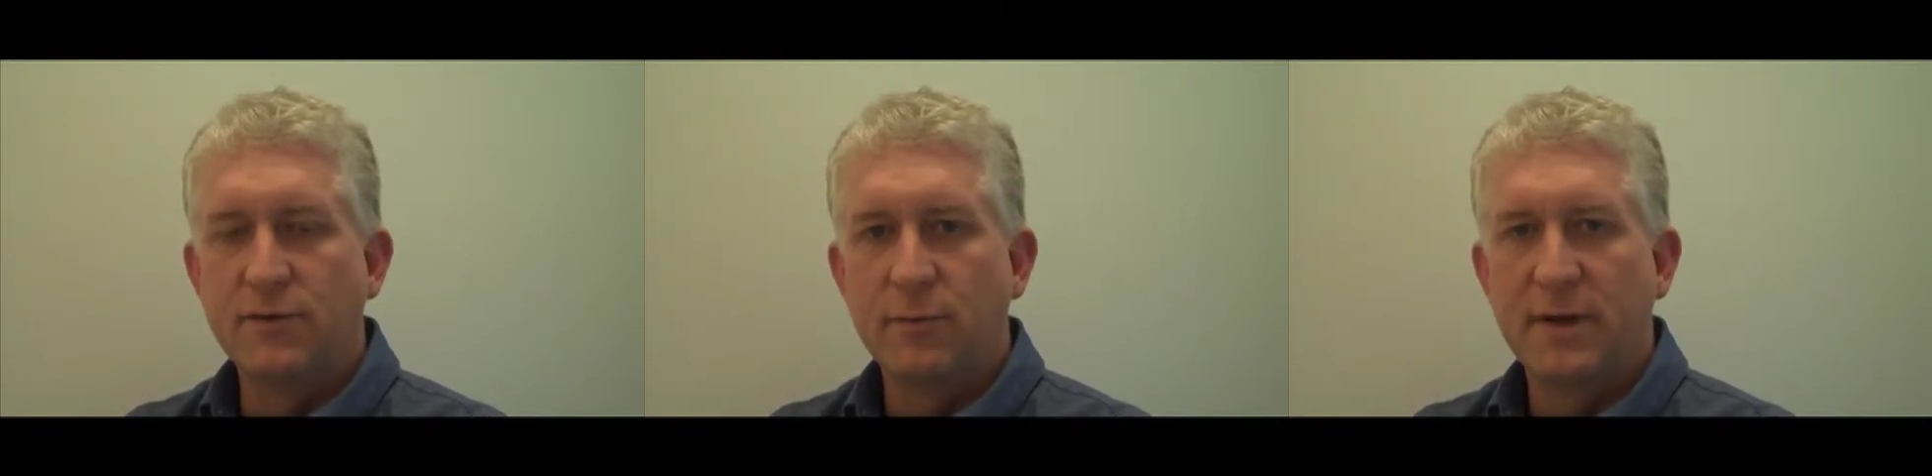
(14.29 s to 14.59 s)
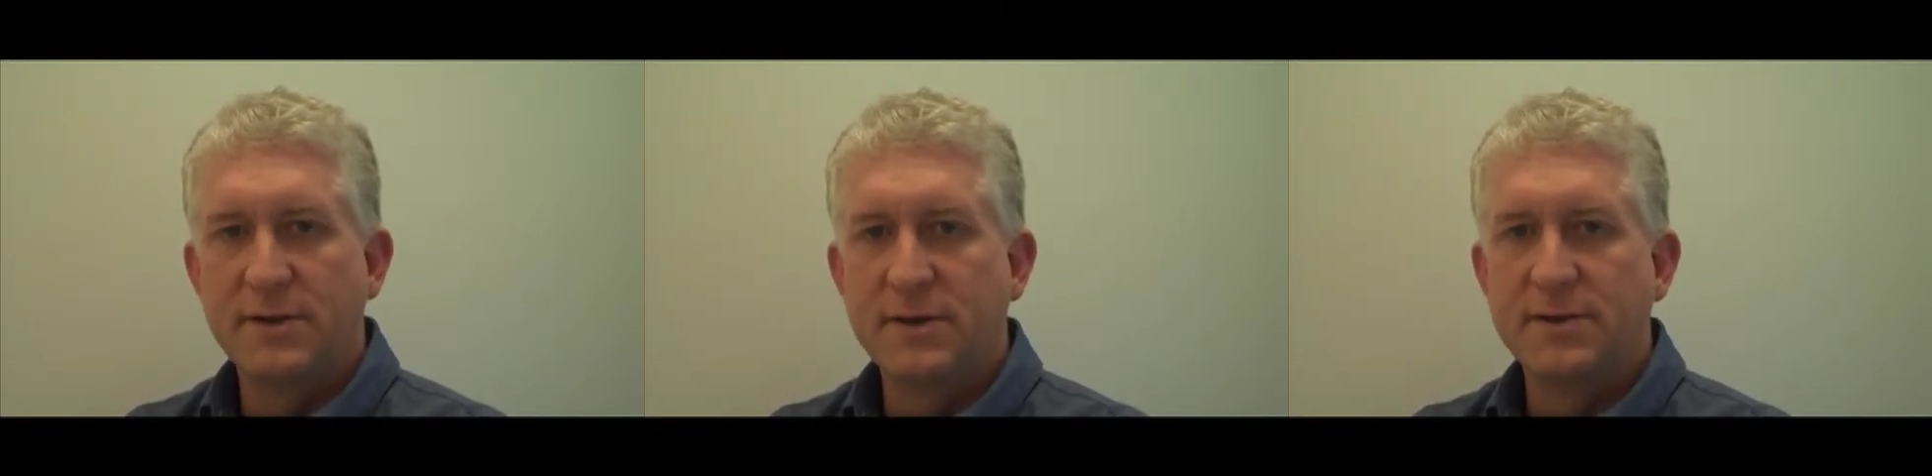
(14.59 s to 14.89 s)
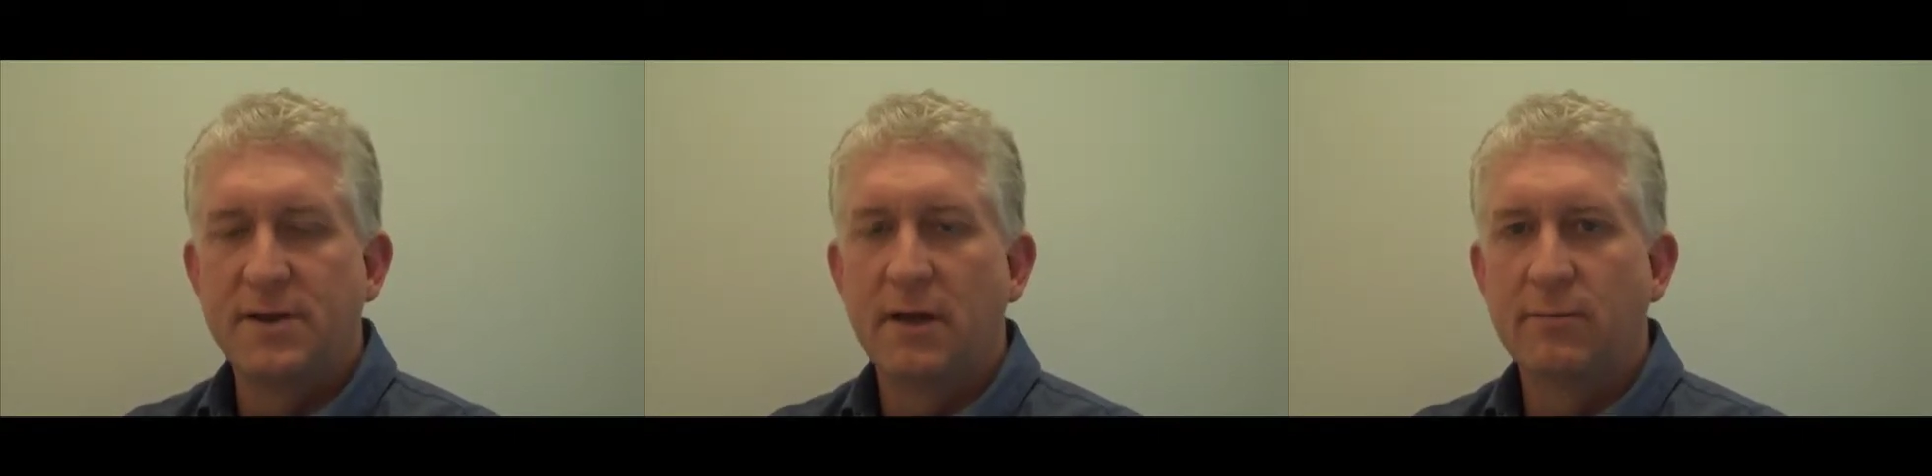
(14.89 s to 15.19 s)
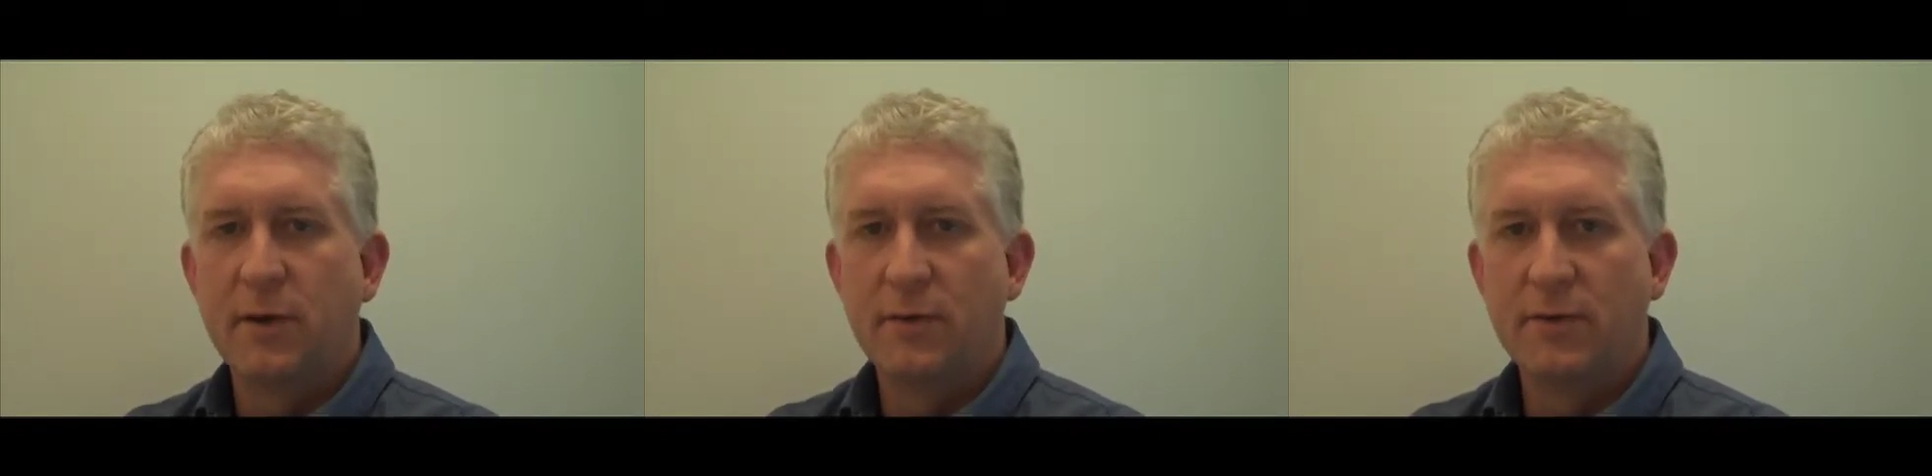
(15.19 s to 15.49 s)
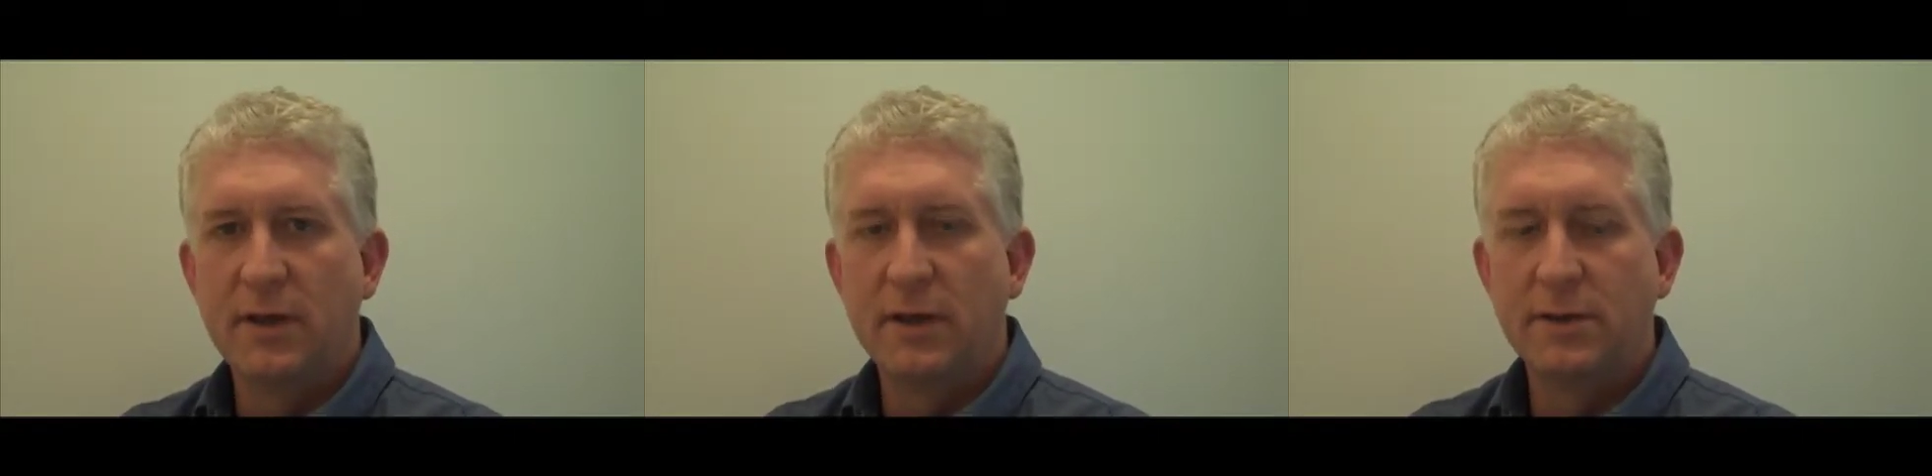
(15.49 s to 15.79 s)
tremendous insight
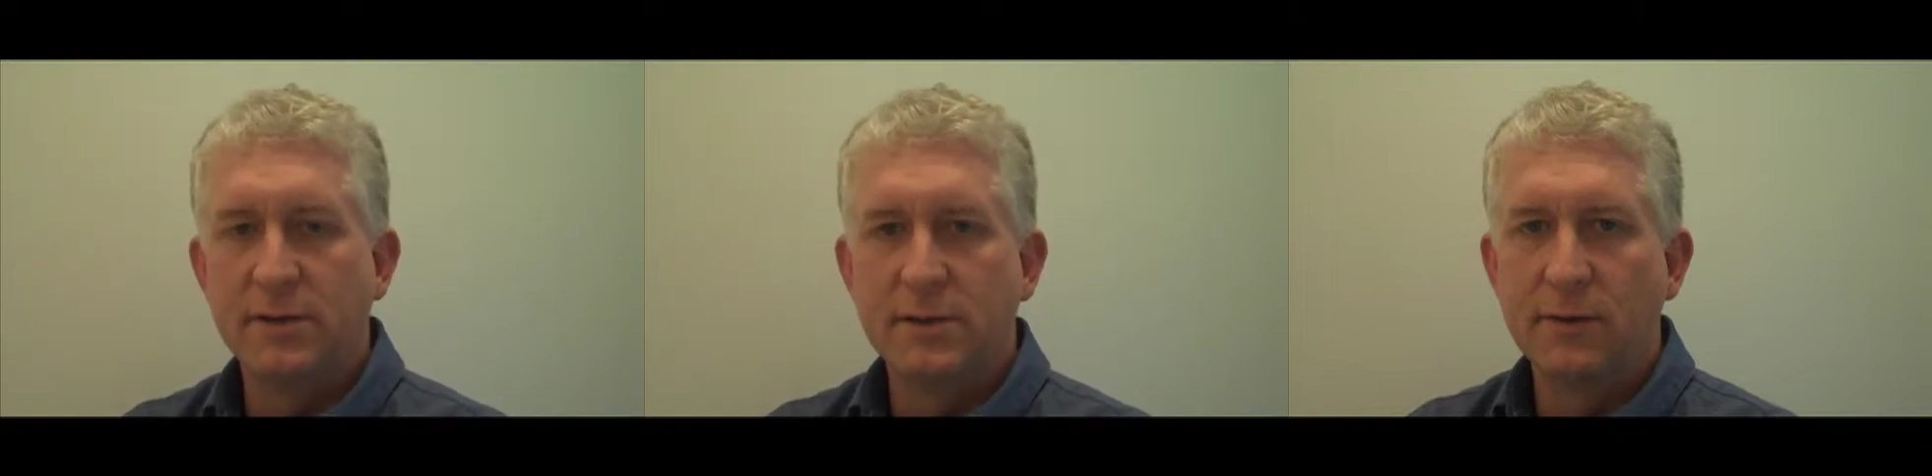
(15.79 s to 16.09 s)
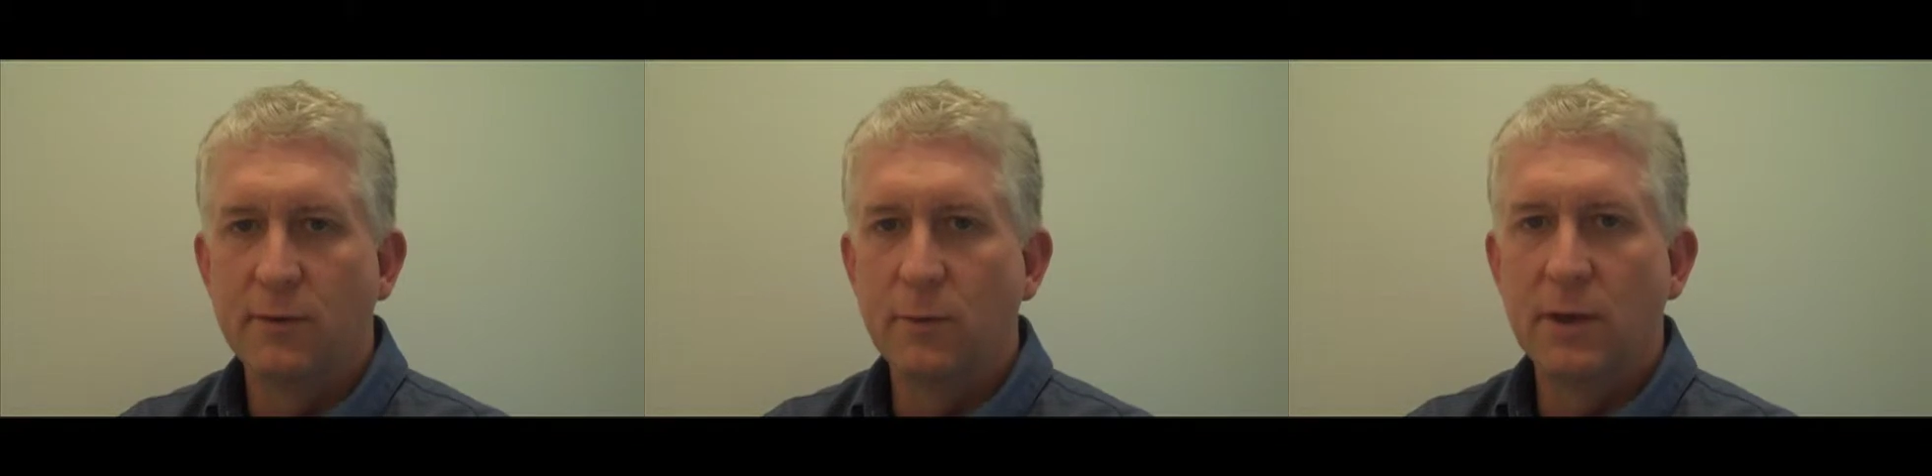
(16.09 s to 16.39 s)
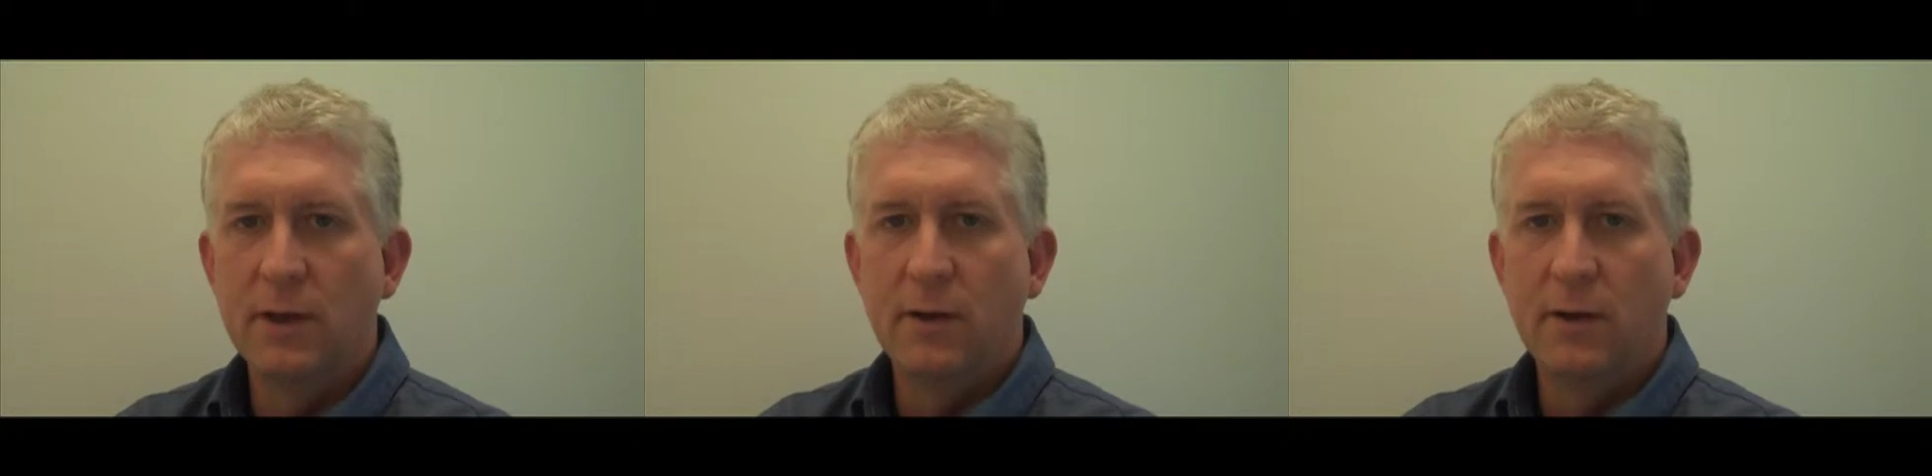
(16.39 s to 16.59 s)
both into